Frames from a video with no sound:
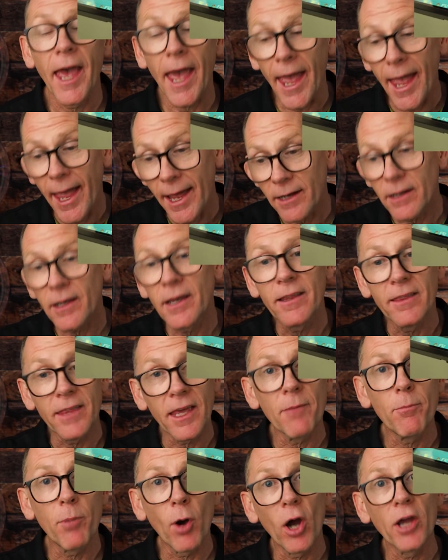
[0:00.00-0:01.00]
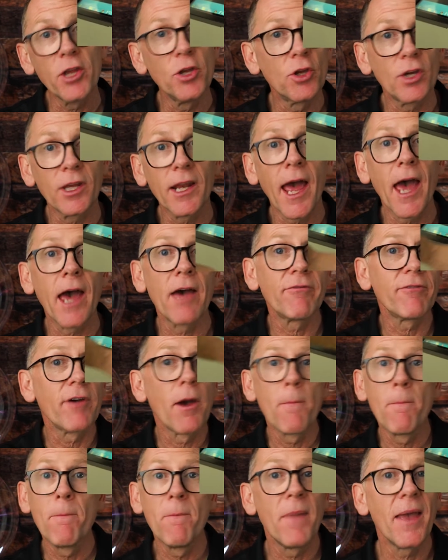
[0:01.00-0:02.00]
And thereby you can have
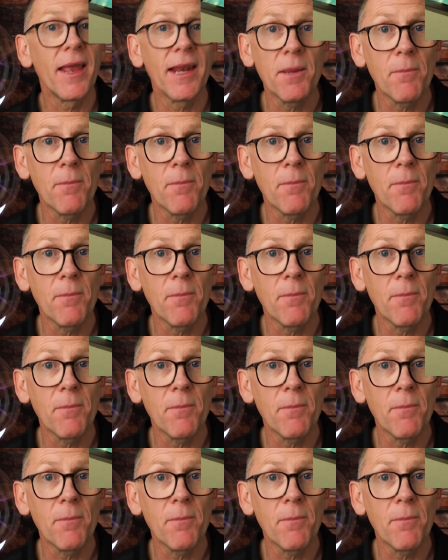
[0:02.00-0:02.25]
many